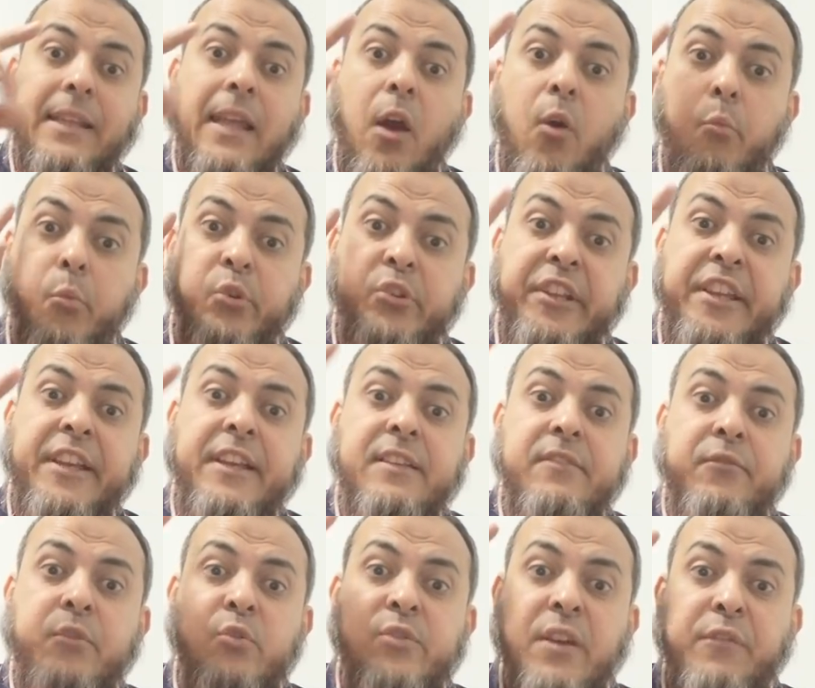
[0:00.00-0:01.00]
and I will put
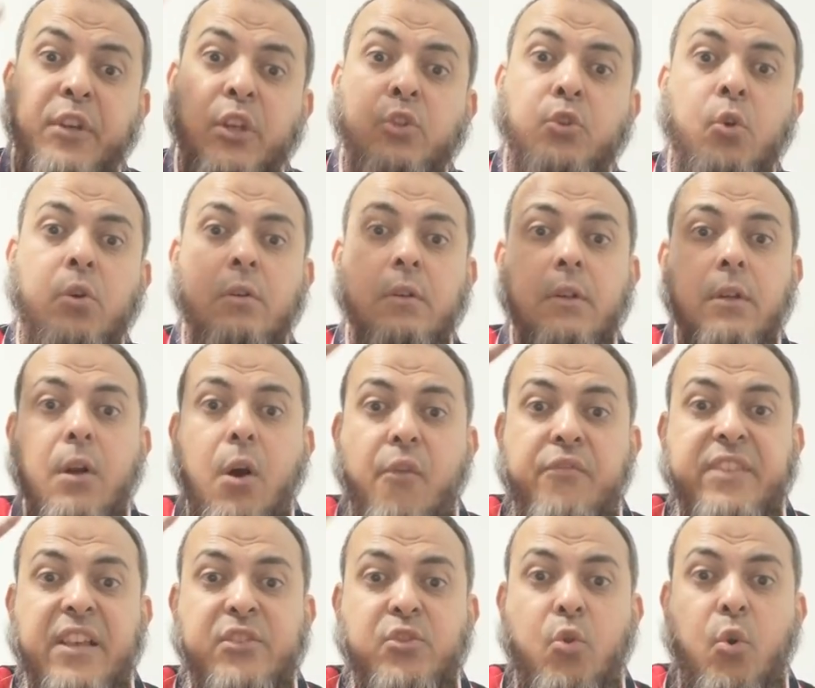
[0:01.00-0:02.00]
link from the video
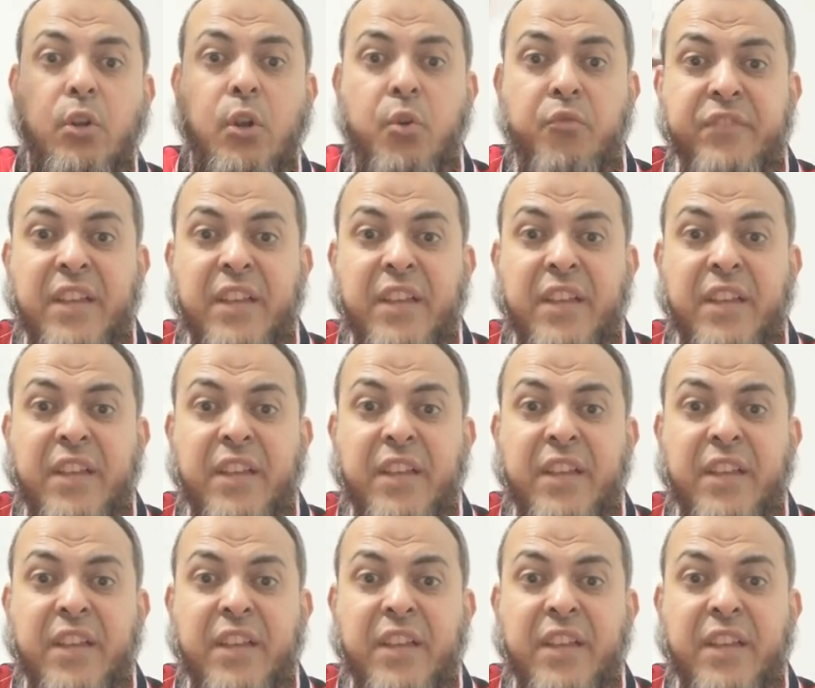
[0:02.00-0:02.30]
of the scholar